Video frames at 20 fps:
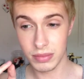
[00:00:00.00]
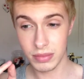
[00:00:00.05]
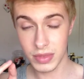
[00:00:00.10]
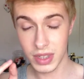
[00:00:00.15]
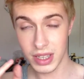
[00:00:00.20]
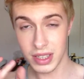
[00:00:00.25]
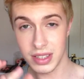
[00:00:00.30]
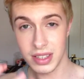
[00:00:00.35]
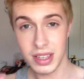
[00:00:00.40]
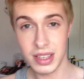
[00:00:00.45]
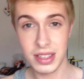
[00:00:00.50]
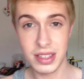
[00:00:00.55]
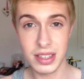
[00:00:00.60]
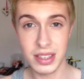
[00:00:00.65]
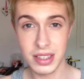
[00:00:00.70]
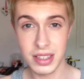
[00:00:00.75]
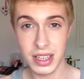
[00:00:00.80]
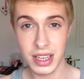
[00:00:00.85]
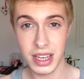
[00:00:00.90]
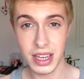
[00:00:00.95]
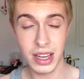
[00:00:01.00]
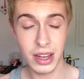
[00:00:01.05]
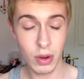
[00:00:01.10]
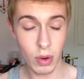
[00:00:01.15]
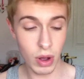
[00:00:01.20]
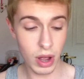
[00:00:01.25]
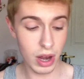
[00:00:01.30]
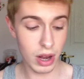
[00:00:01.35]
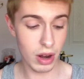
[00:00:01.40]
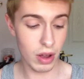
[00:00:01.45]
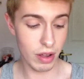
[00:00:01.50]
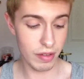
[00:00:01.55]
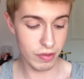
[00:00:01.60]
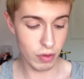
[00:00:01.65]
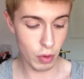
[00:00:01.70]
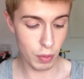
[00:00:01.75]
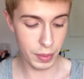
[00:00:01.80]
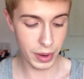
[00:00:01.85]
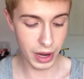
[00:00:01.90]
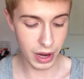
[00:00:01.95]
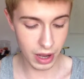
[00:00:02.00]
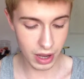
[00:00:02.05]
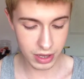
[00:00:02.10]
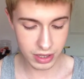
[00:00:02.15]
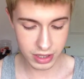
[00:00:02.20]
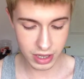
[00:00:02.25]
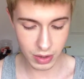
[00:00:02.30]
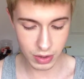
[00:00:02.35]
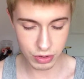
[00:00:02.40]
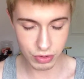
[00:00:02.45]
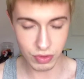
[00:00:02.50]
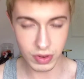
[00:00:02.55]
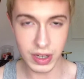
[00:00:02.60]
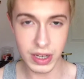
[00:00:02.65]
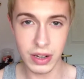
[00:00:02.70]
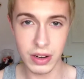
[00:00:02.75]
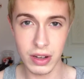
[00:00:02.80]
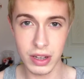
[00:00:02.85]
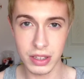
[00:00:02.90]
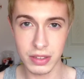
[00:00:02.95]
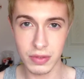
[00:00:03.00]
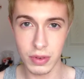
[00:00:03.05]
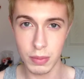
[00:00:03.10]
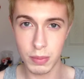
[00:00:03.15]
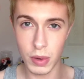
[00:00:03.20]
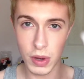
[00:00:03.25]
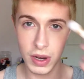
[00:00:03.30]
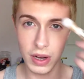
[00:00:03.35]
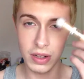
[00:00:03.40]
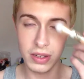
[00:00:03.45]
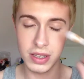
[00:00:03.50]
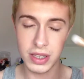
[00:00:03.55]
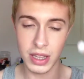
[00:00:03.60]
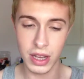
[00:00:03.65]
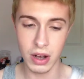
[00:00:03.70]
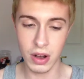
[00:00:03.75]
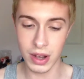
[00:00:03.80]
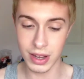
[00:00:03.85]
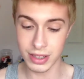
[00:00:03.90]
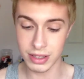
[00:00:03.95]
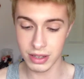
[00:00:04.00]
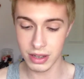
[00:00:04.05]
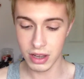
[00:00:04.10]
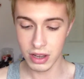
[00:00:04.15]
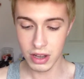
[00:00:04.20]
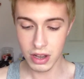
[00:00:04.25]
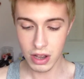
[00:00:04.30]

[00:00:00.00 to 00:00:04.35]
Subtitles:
consistency, quite a light formula, so it's really nice for putting under the eyes.